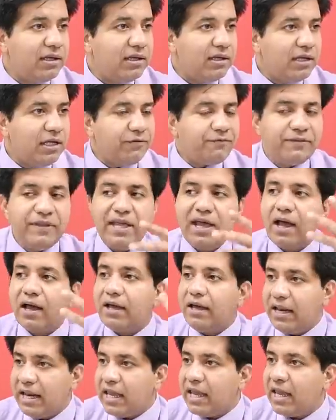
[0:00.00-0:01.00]
If they
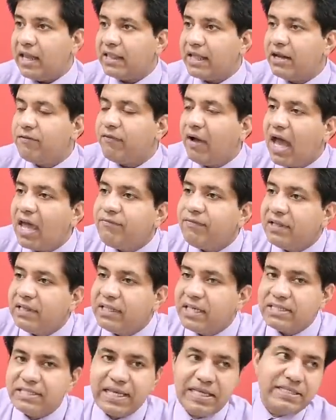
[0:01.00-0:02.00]
agree, then why will
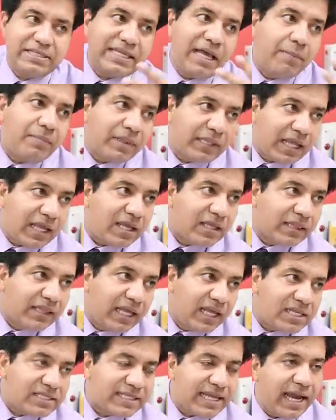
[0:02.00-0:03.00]
they say some think
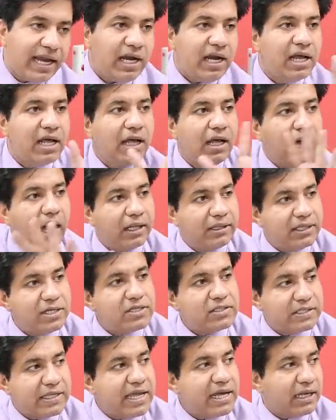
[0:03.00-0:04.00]
this and
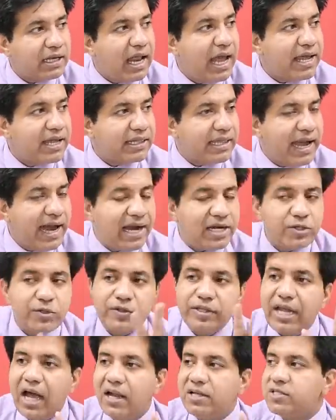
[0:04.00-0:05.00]
others think like that? So
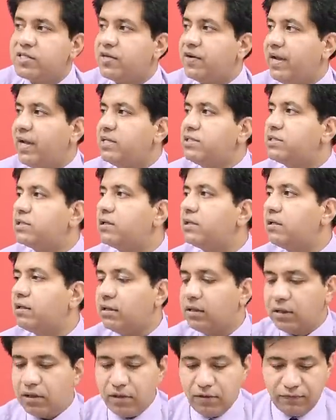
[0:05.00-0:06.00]
the answer is
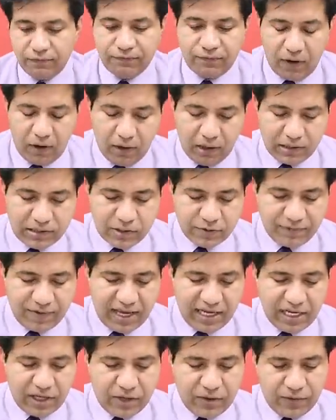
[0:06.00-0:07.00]
false.
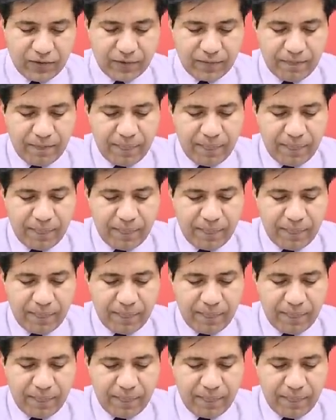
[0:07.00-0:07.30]
Very good.